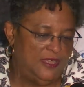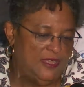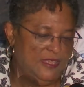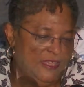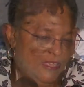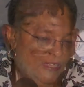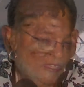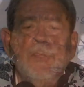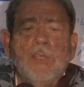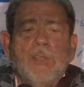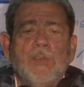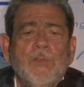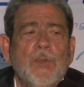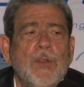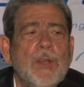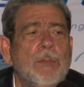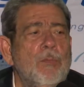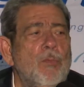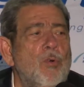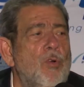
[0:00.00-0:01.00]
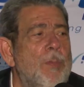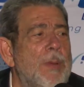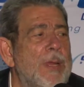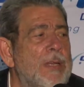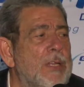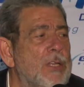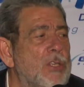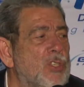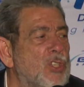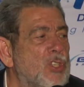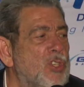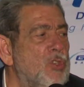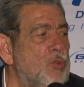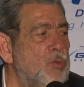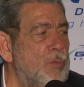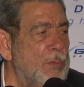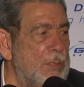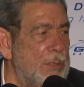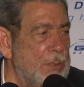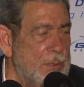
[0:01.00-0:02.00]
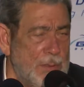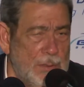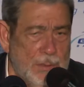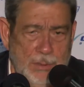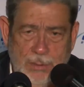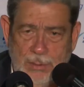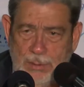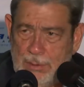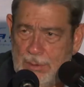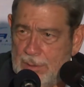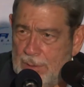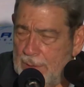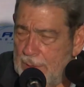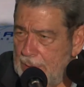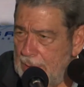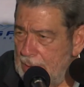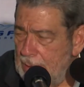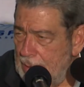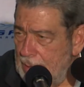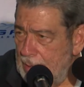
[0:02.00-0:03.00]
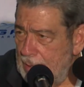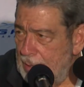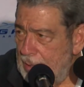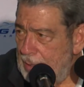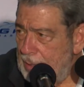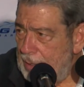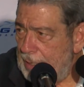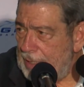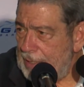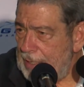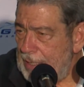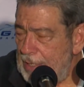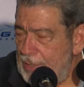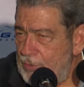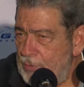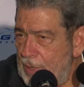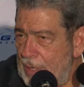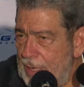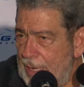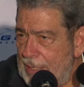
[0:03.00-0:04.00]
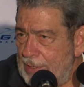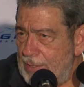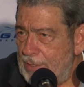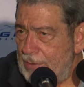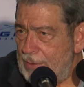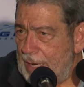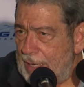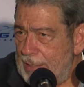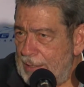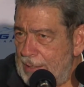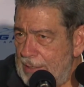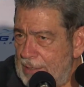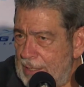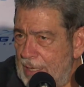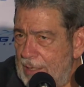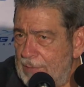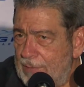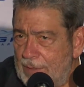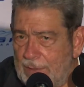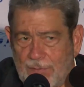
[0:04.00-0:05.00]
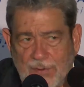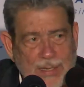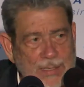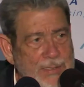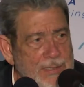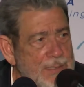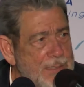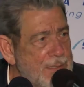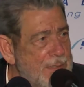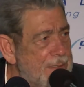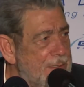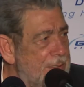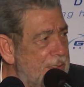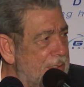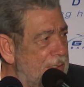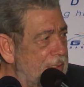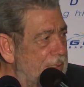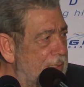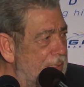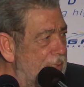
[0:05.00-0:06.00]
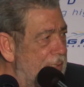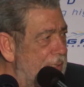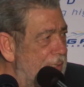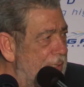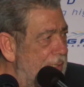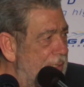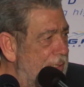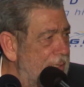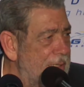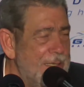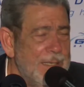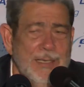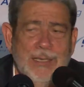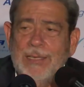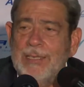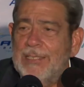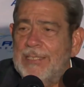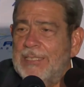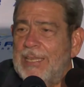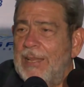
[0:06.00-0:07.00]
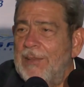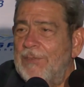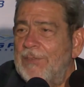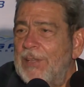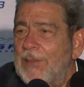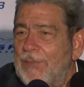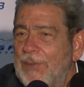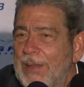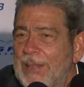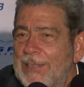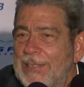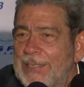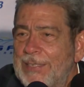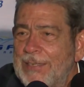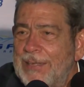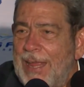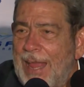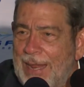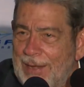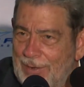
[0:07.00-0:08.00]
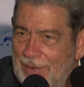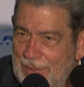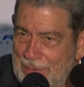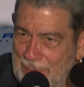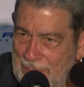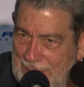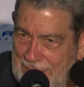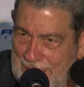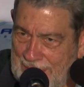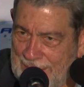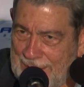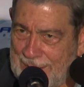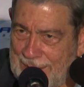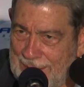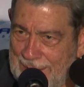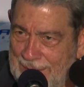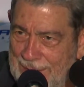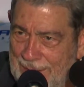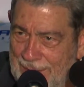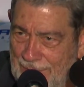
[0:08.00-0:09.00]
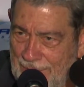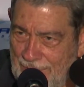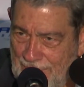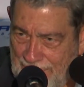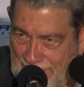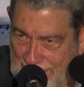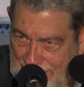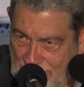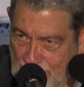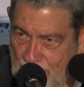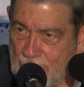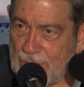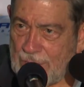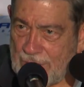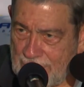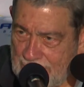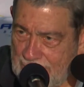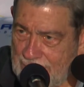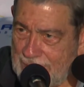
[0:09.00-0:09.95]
Let us for the moment assume that Israel has a right to self-defense. Self-defense cannot mean revenge.